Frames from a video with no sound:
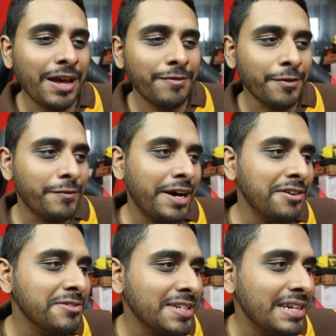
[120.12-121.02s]
AFL
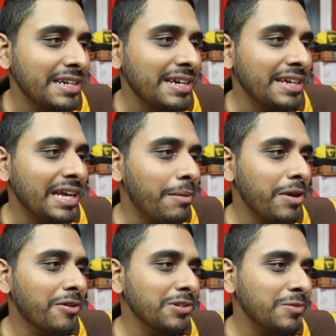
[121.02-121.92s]
finals and
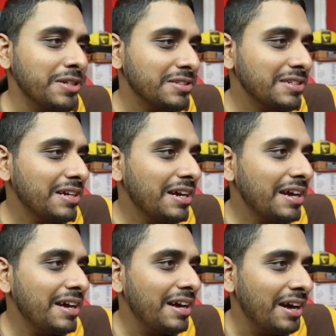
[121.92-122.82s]
gaming on Twitch.
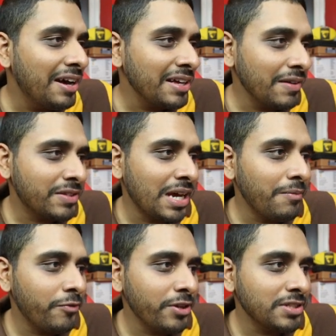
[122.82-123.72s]
Give
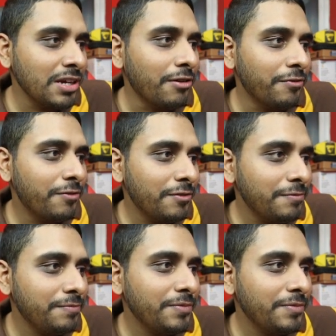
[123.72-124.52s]
time for yourself.